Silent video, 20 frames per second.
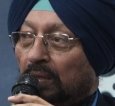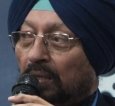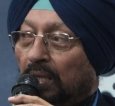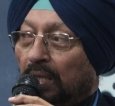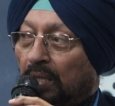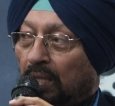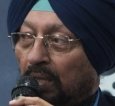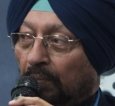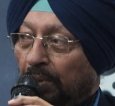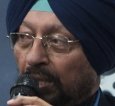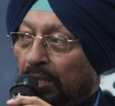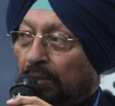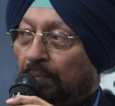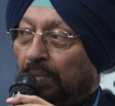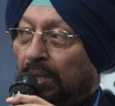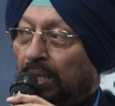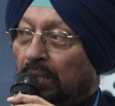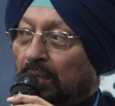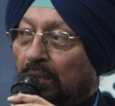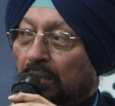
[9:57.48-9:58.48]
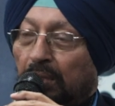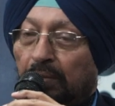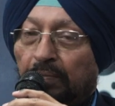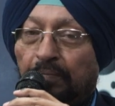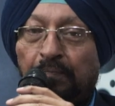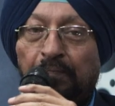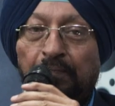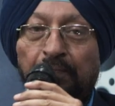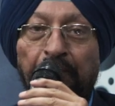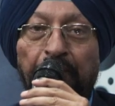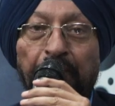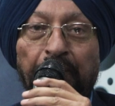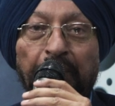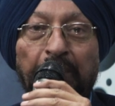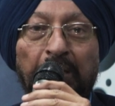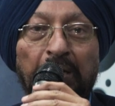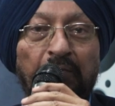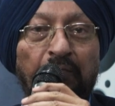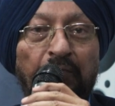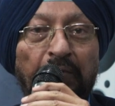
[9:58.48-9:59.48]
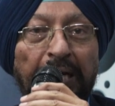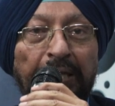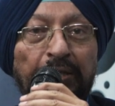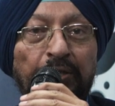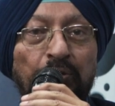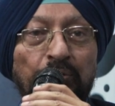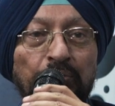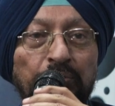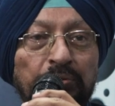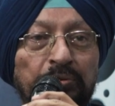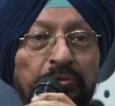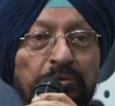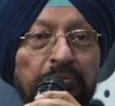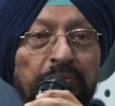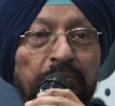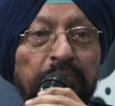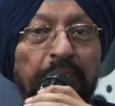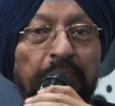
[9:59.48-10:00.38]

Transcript: their commitment, their values,